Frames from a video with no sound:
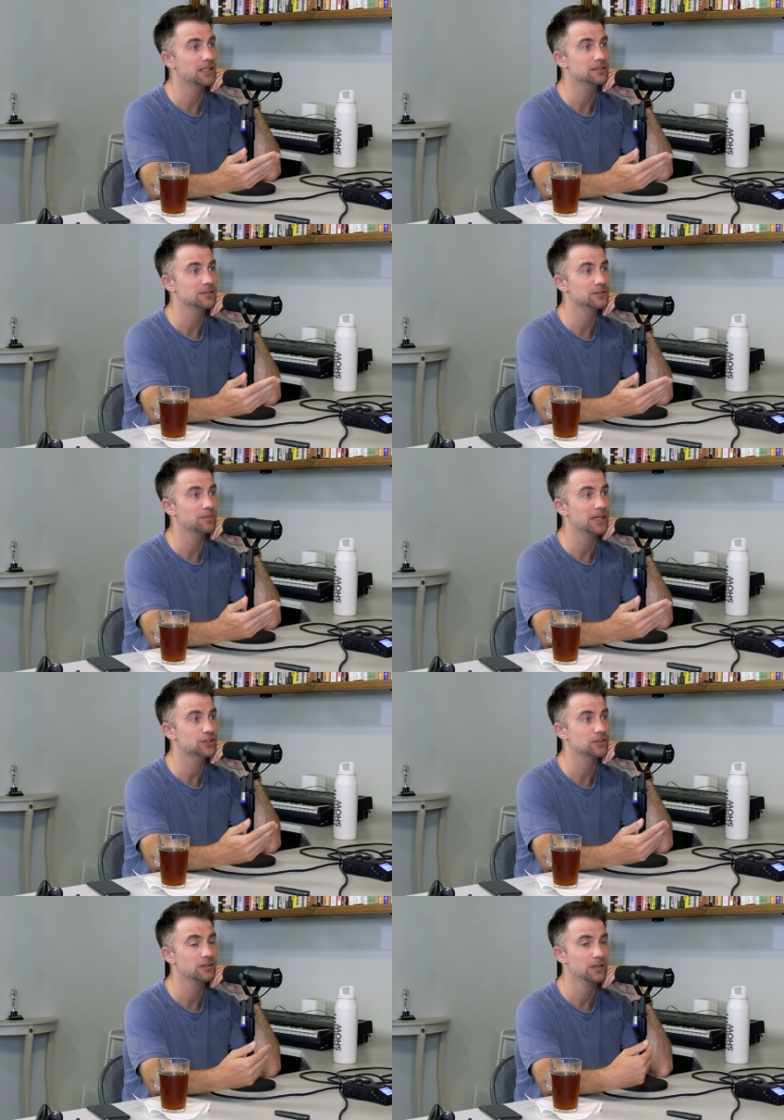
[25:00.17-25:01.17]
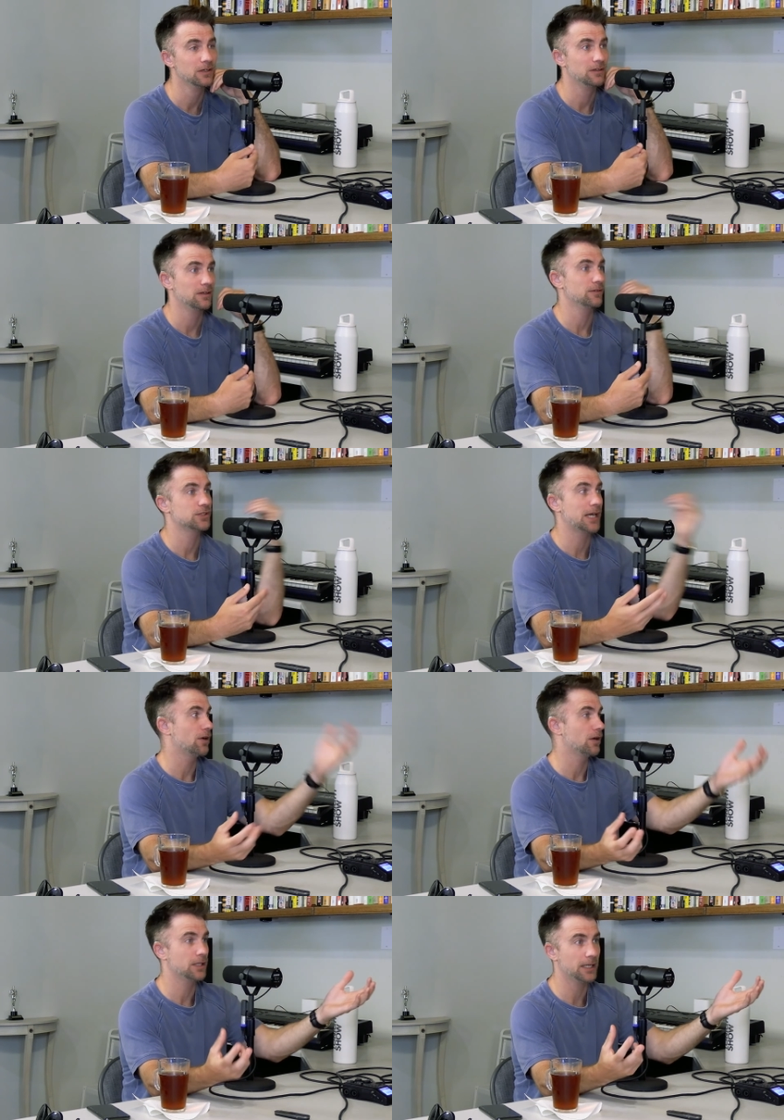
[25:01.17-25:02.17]
this new special, and I was
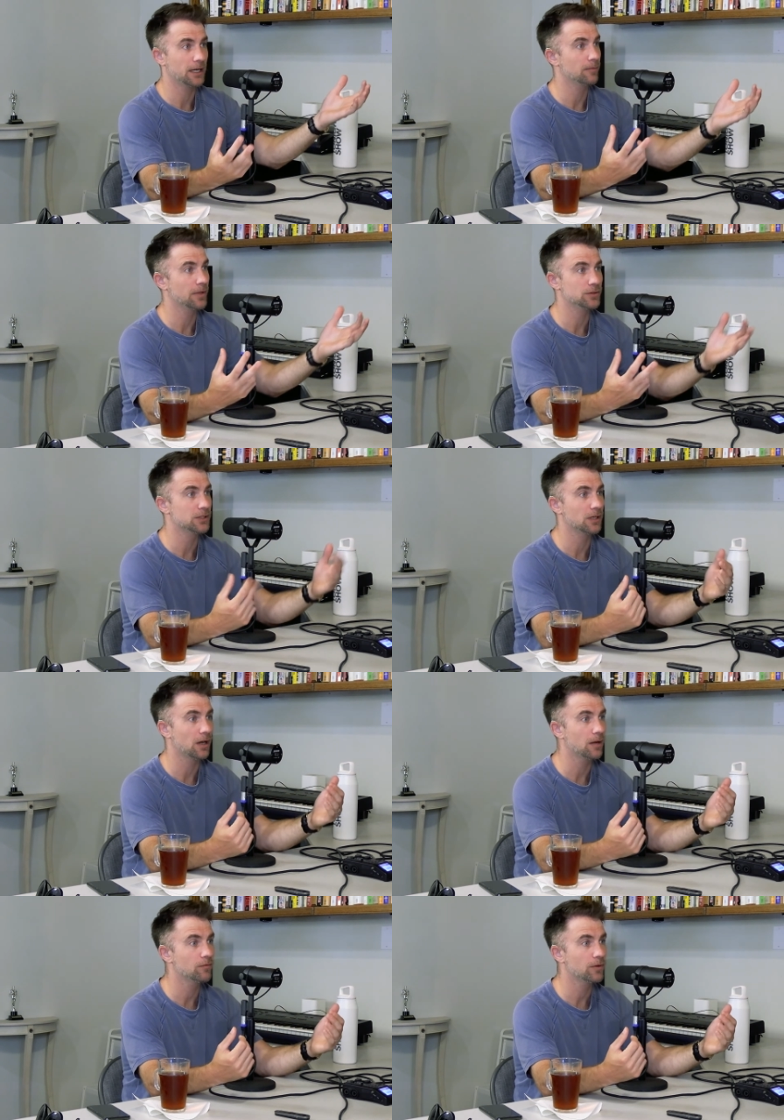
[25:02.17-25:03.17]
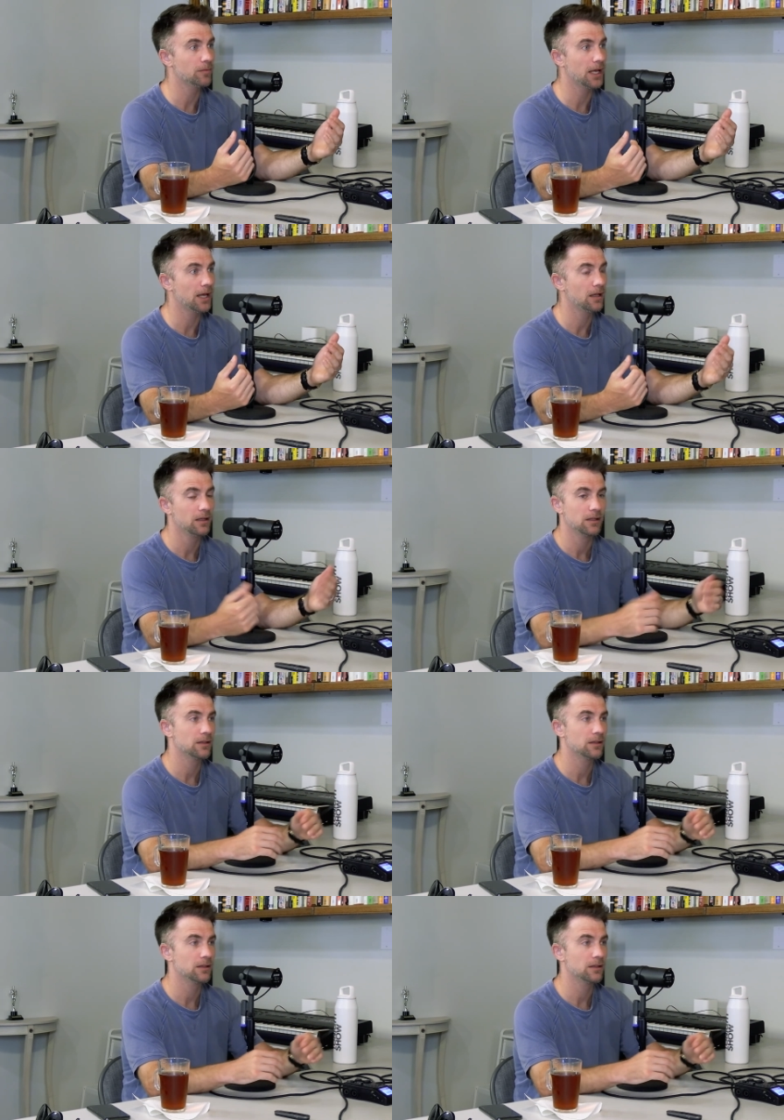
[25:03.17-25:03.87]
counting on the income that was going to come from that.